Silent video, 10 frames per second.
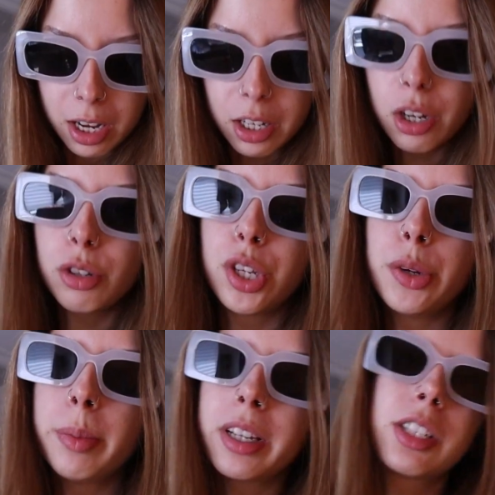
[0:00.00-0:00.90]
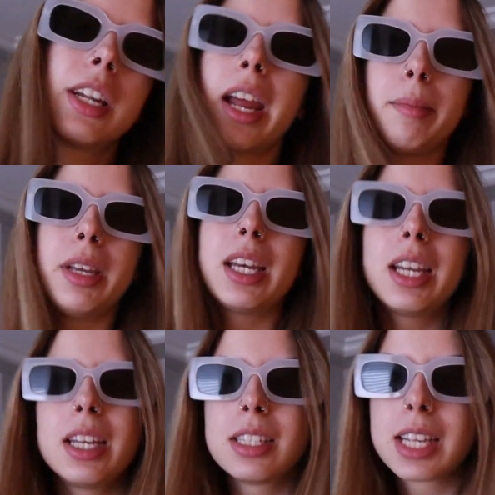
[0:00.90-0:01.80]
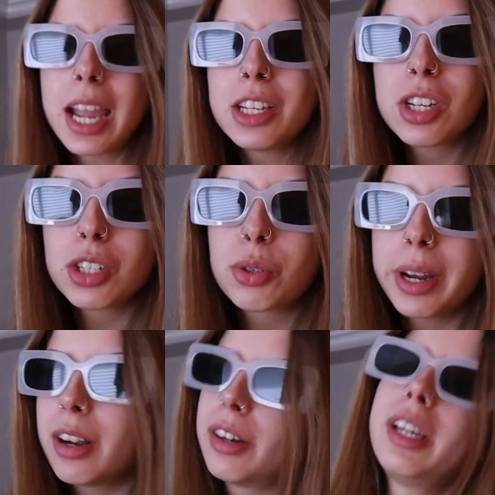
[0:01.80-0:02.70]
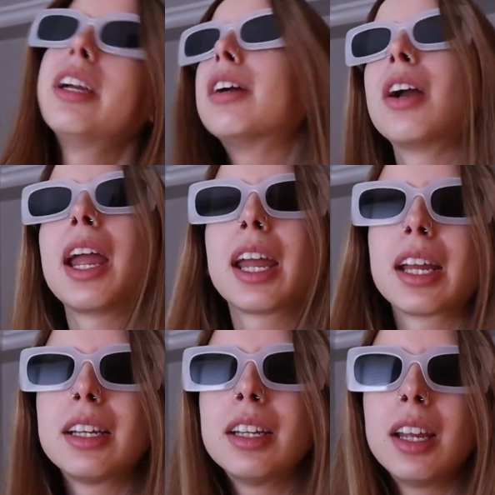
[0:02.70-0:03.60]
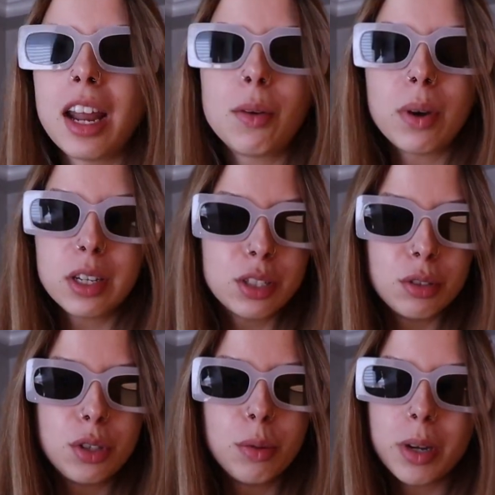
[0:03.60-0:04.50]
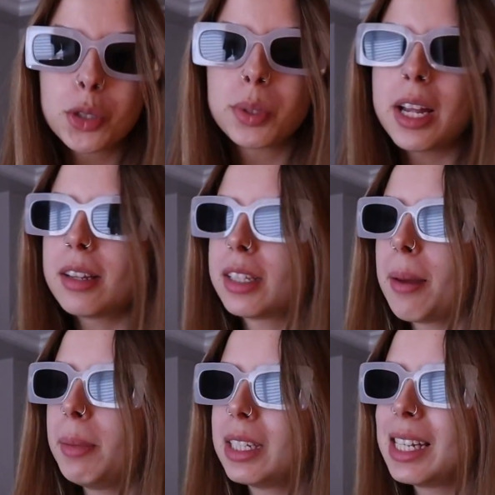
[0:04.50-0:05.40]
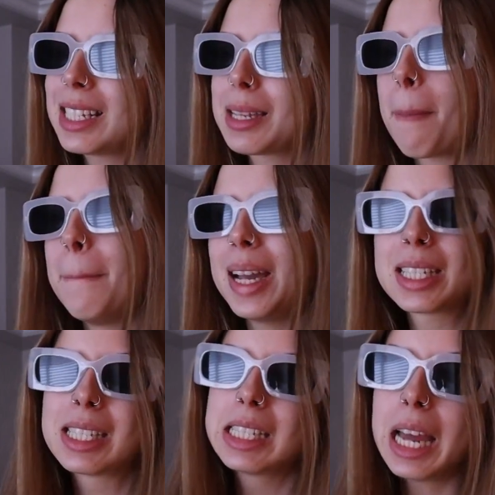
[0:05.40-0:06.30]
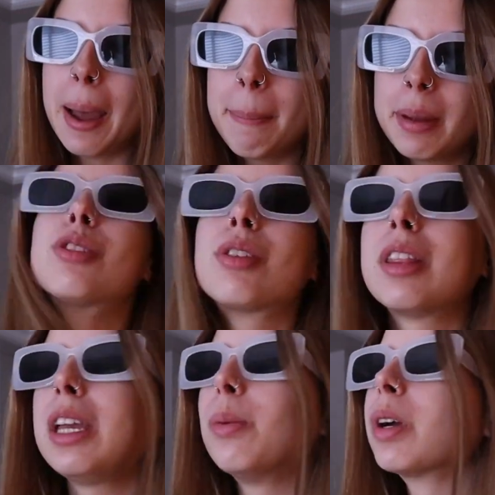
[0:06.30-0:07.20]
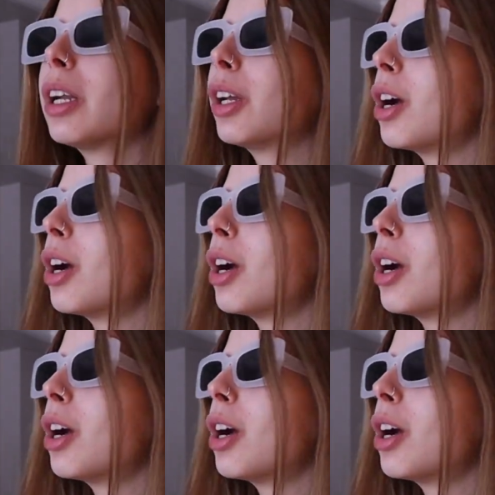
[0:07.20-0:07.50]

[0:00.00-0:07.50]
not going to do too much today because Kasia and Dre aren't here and I don't want to do too much without them because that's messed up. So I think we're going to